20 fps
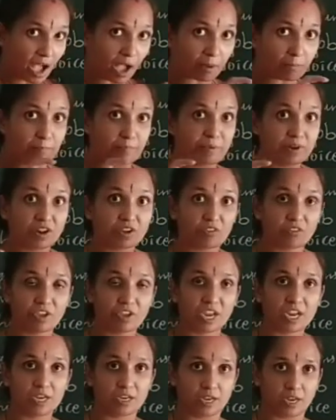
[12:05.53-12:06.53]

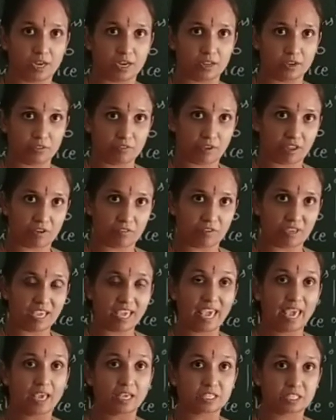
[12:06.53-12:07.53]
abbreviate it, when we
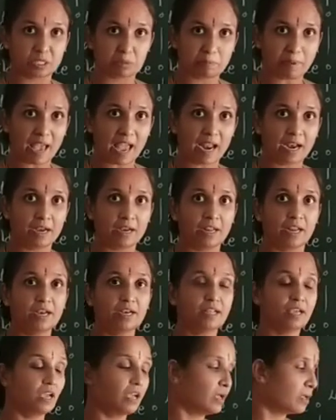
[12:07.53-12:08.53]
expand
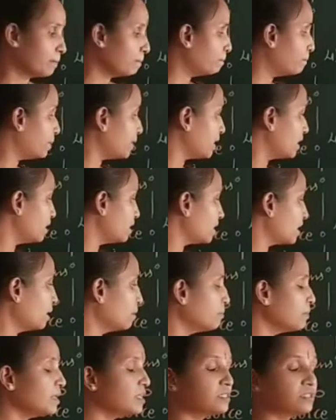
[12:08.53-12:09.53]
it,
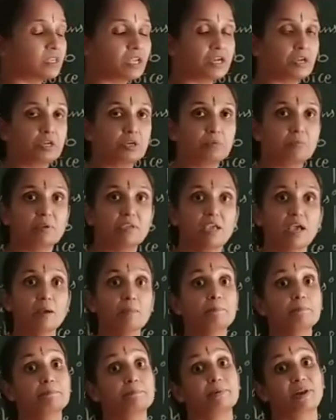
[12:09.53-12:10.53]
PM is said to be a
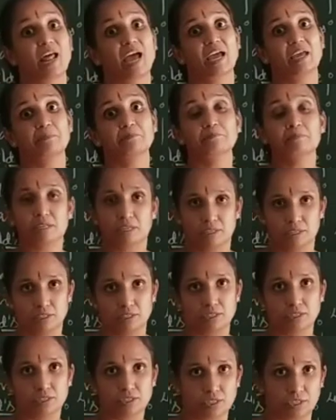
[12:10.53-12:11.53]
Prime
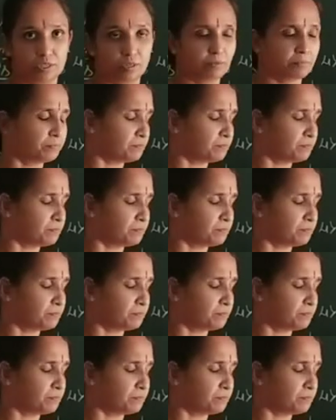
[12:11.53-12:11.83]
Minister.